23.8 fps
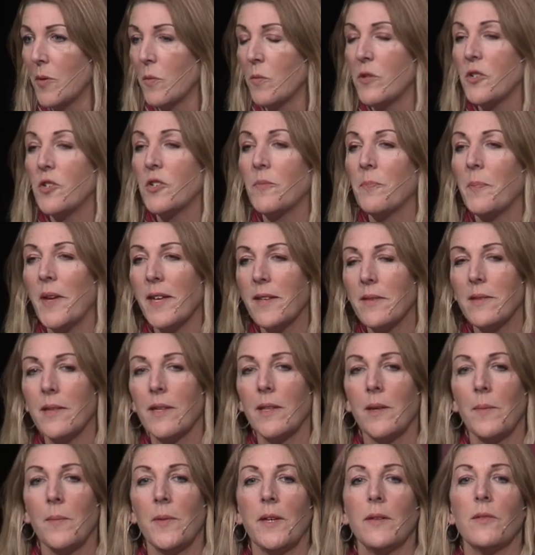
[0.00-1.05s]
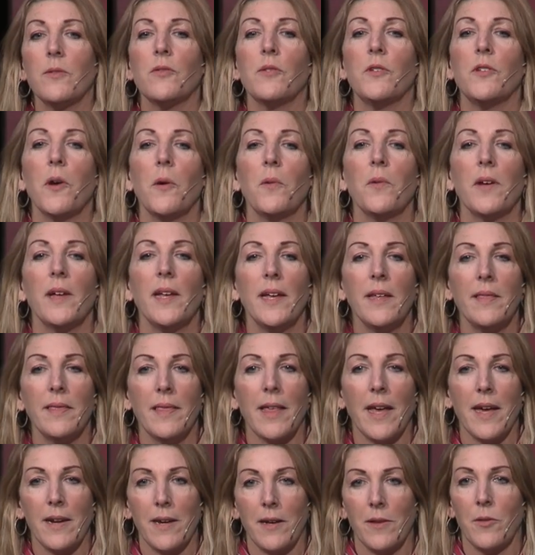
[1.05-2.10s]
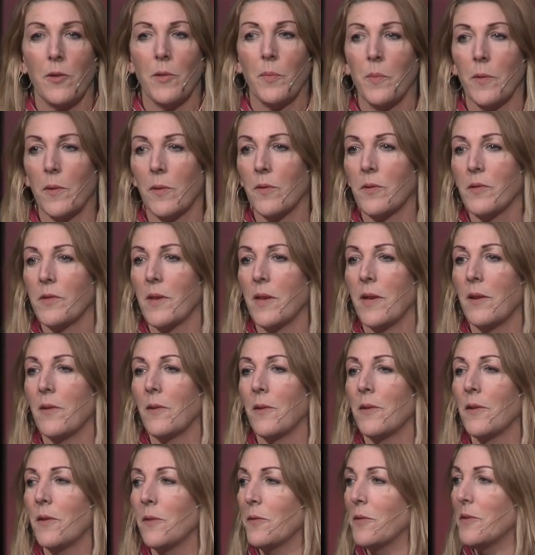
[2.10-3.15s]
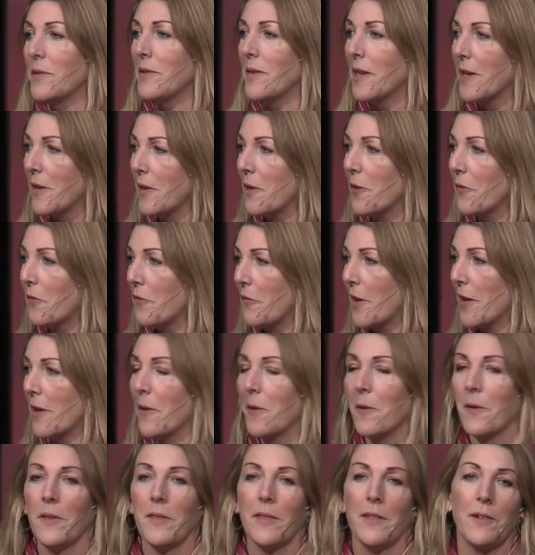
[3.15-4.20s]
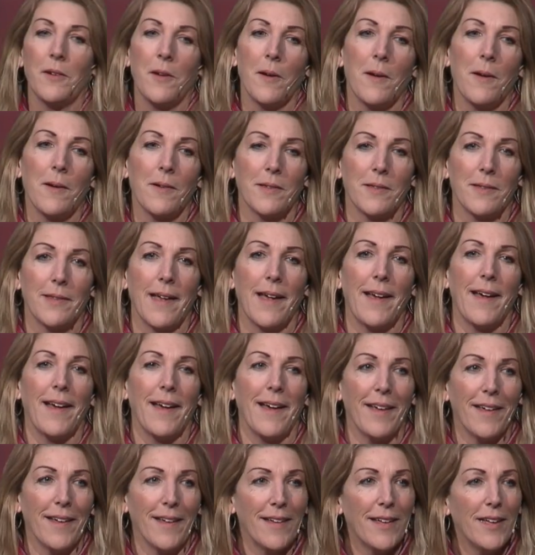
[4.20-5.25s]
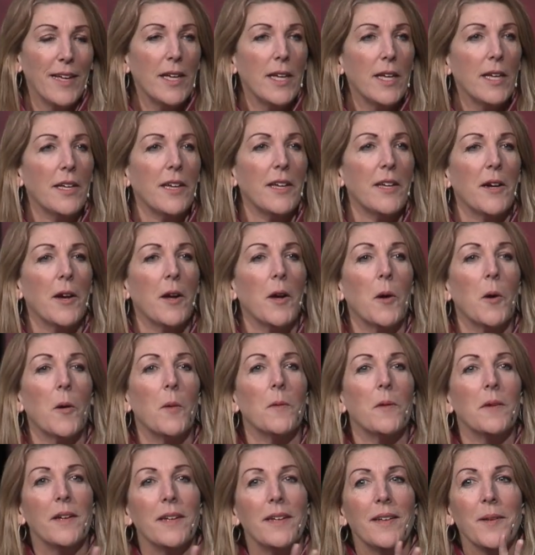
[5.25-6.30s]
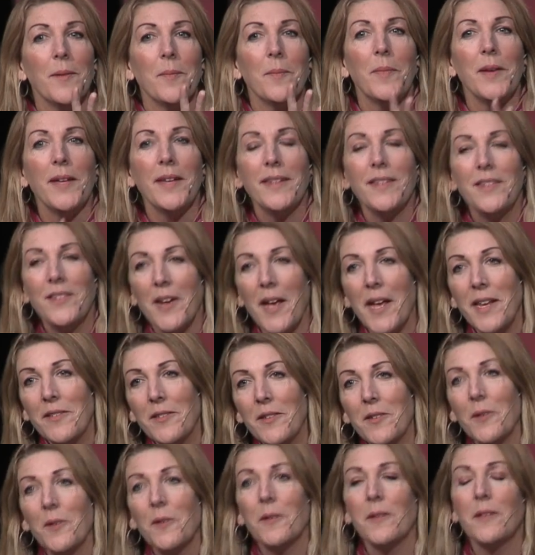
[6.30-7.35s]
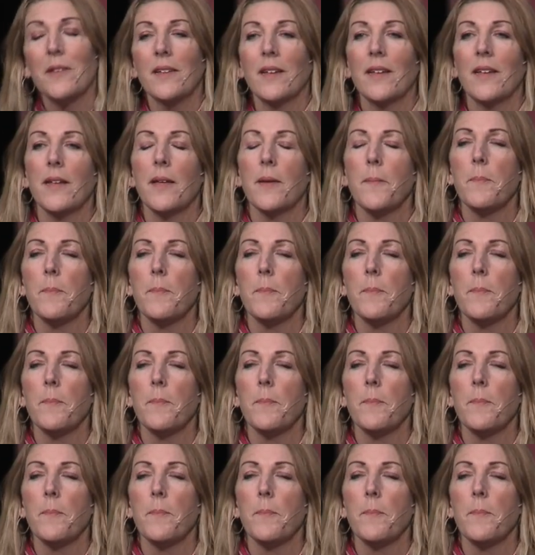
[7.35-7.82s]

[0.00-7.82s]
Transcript: which basically means don't hit that other person or don't stick your finger in the dog's eye. You know, be gentle.